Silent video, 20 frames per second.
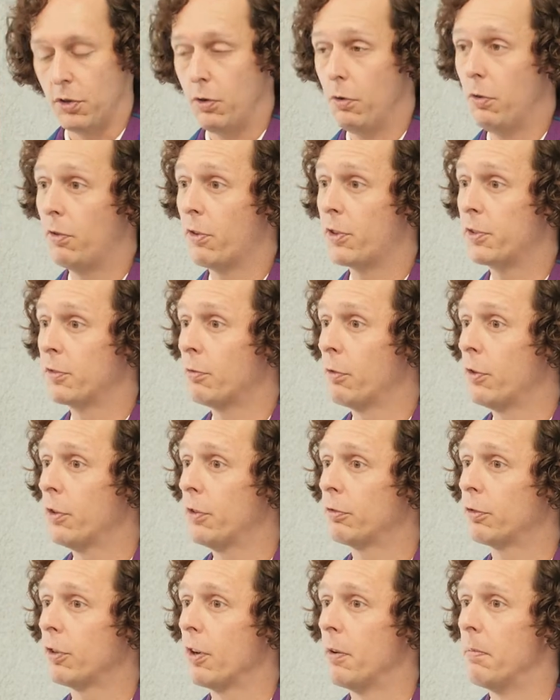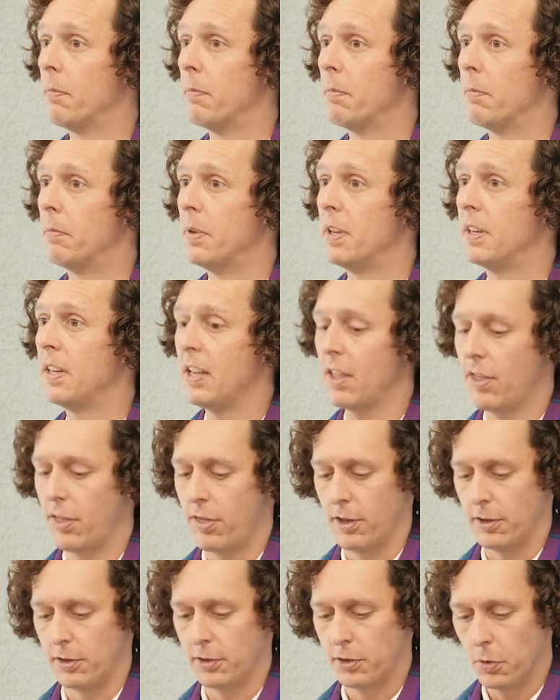useful from
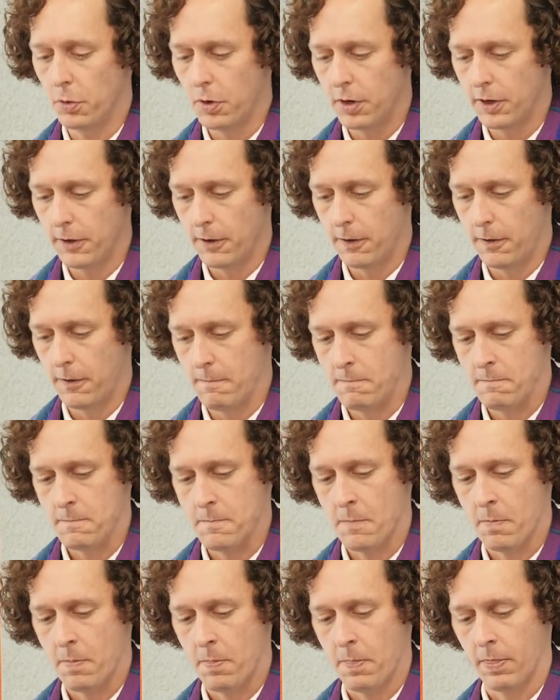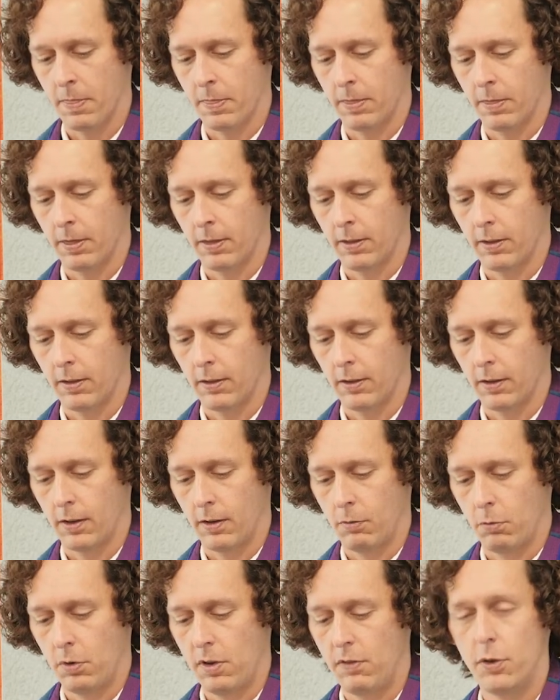beneath the soil.
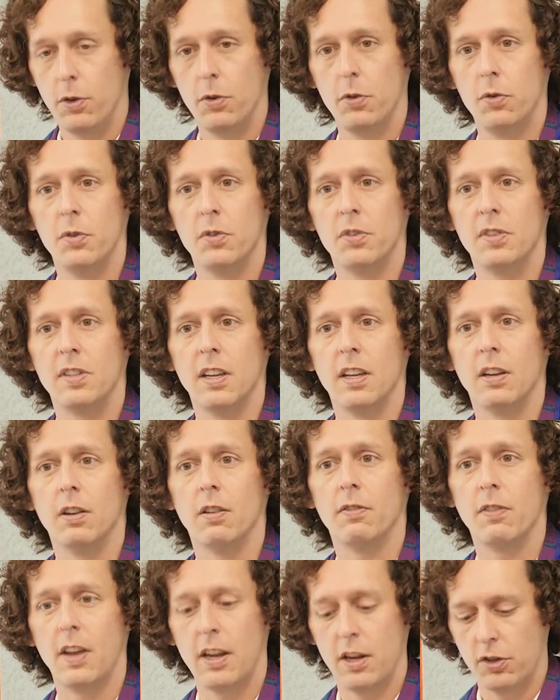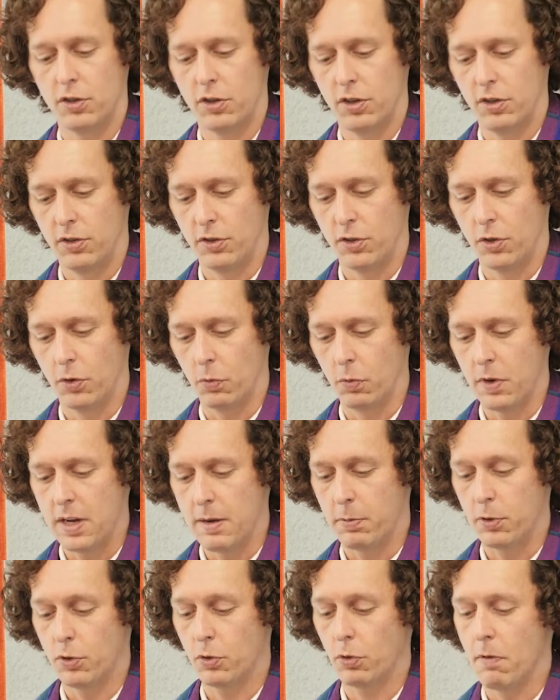We've used innovation to
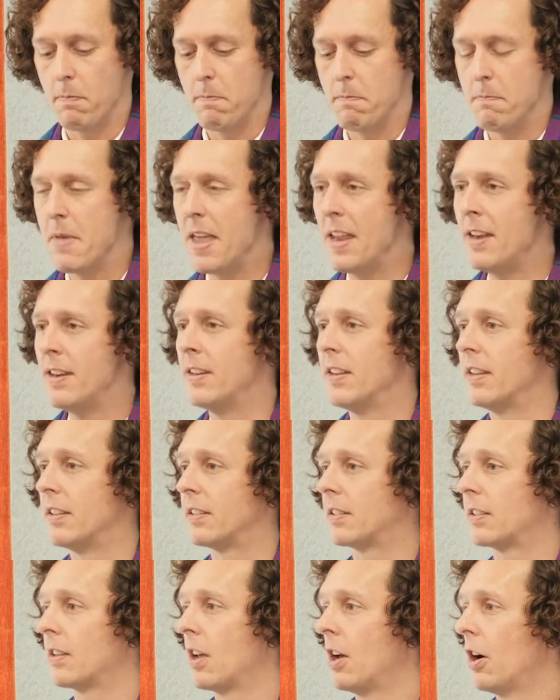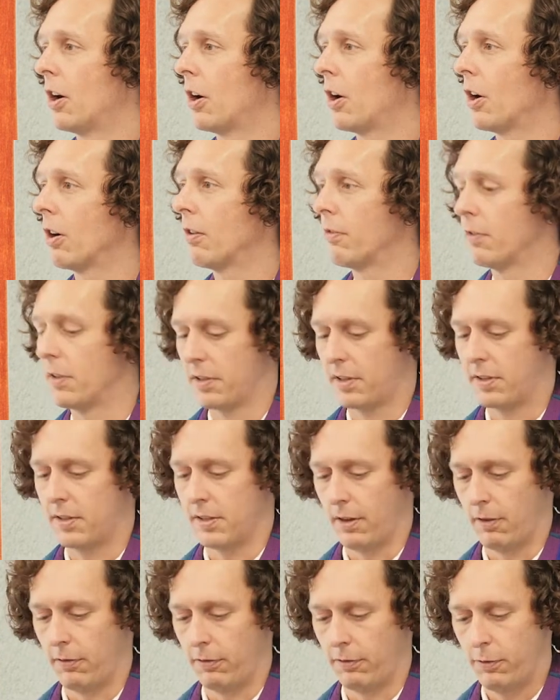reap tremendous harvests
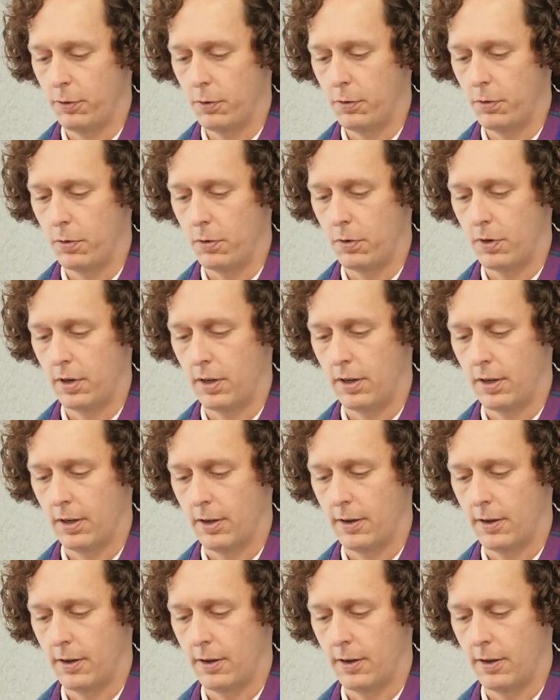of food,